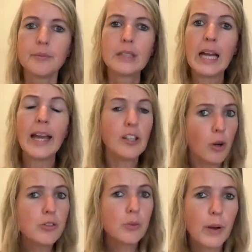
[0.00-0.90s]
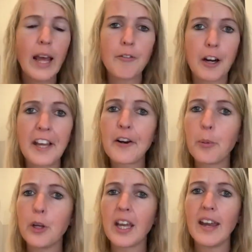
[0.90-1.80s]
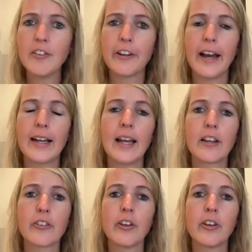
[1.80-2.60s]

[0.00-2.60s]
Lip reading: And you also want to have clear communication guidelines.